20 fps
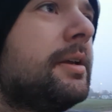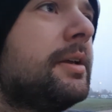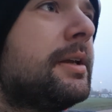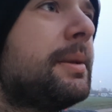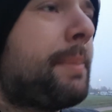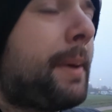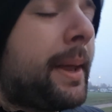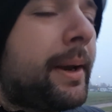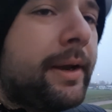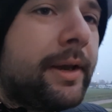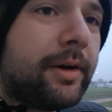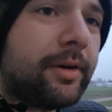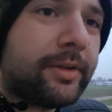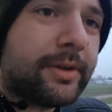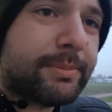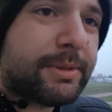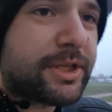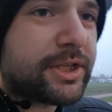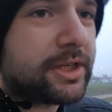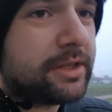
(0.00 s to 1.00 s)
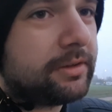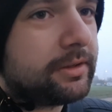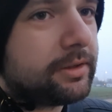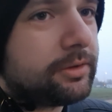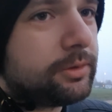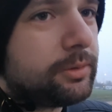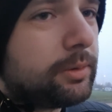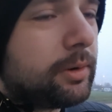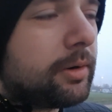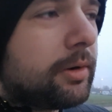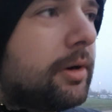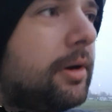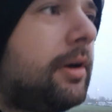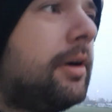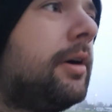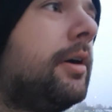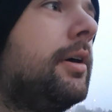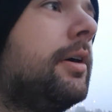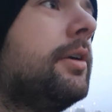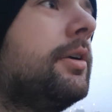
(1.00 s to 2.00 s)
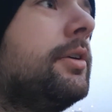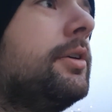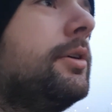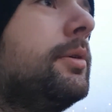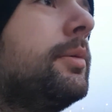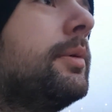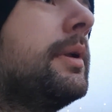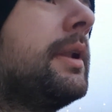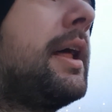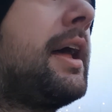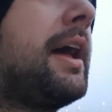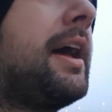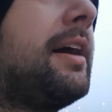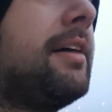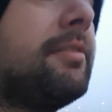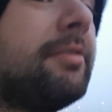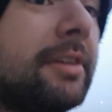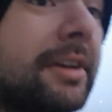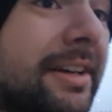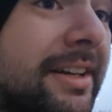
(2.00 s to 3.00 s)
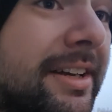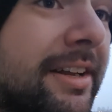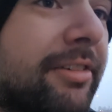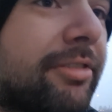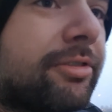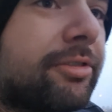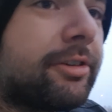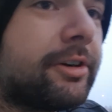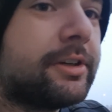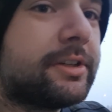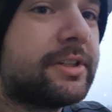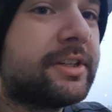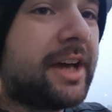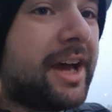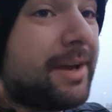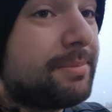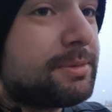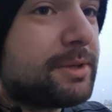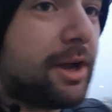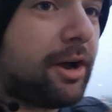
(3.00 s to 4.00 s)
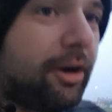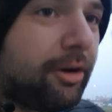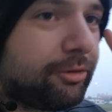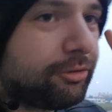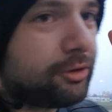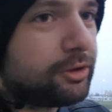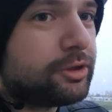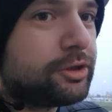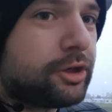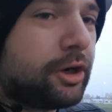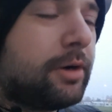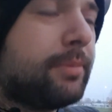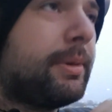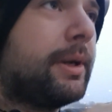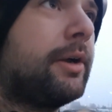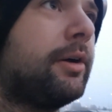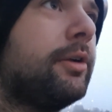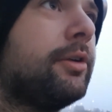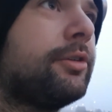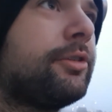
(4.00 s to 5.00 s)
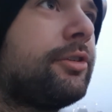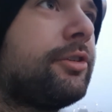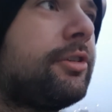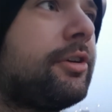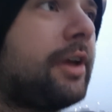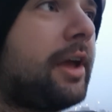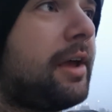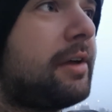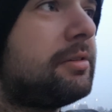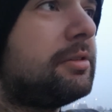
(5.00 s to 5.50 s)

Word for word: depending on the machine that you are on, you will have different types of terminals.